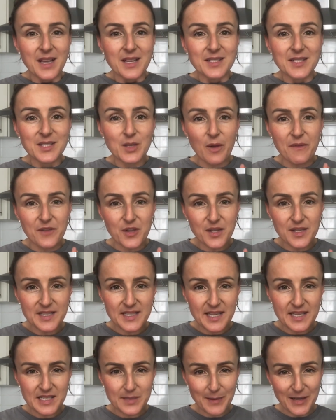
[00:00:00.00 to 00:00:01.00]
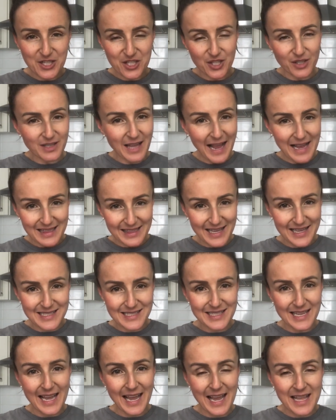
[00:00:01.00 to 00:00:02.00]
So if you see a special like
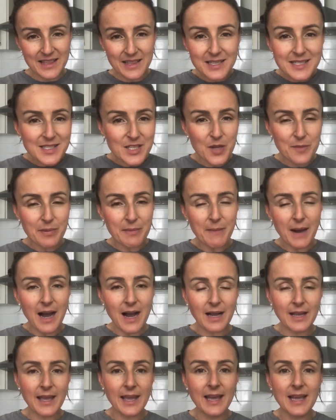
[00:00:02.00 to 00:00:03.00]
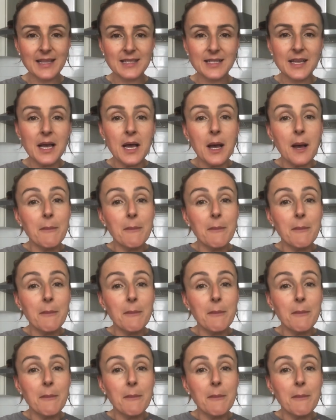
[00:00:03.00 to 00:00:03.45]
this in the supermarket,